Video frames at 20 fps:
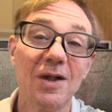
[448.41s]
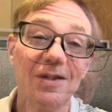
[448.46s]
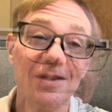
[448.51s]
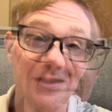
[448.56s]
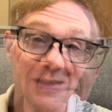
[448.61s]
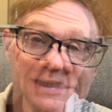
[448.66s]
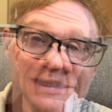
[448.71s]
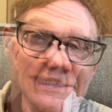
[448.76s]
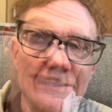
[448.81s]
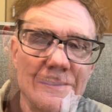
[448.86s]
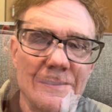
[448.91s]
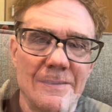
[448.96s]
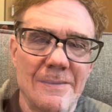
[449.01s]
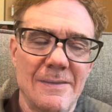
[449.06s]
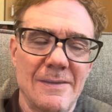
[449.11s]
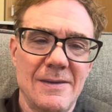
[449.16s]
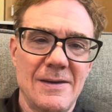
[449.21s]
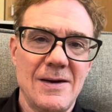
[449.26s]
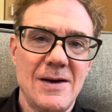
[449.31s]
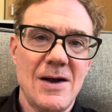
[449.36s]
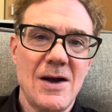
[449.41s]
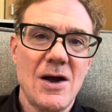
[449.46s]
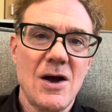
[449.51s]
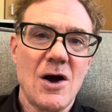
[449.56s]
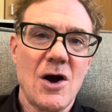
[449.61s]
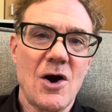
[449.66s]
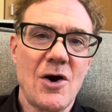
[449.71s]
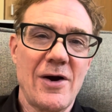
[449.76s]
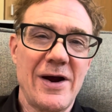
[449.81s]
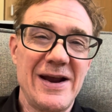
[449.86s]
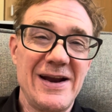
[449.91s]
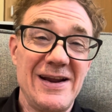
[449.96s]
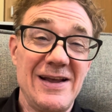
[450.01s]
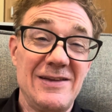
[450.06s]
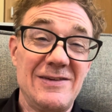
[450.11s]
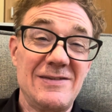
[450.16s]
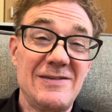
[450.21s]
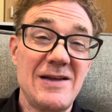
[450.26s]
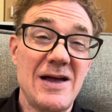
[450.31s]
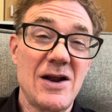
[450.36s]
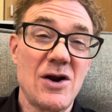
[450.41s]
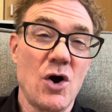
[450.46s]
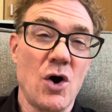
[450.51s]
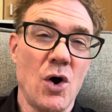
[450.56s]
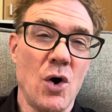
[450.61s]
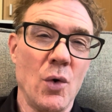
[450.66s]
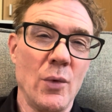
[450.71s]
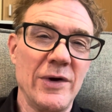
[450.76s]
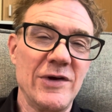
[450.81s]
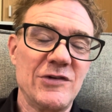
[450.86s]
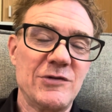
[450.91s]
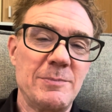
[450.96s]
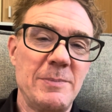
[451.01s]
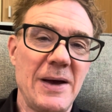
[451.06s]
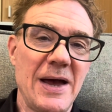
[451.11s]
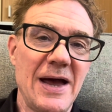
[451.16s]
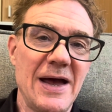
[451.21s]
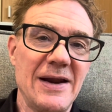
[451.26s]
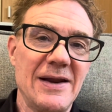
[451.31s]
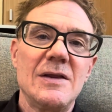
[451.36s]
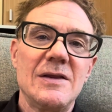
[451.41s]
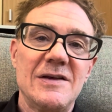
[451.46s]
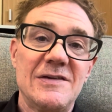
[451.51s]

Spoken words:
it is. All right, it's not always bad.